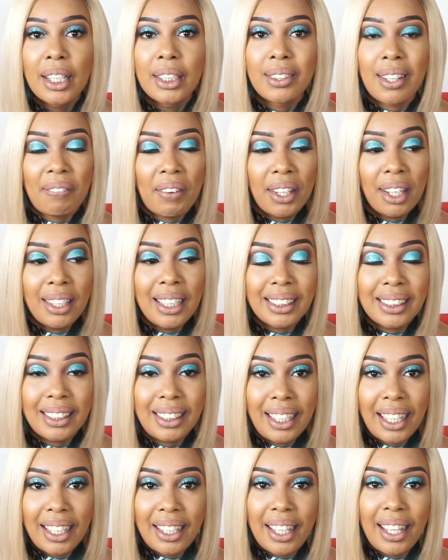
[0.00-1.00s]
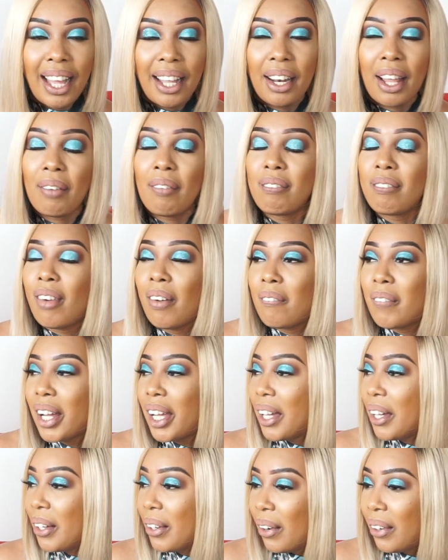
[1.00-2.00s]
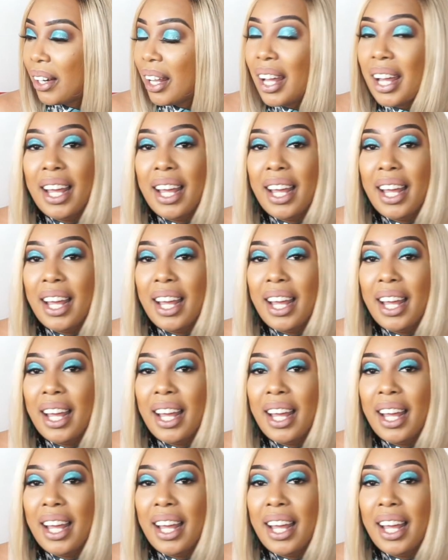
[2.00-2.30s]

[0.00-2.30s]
So I found this lady, and oh my god,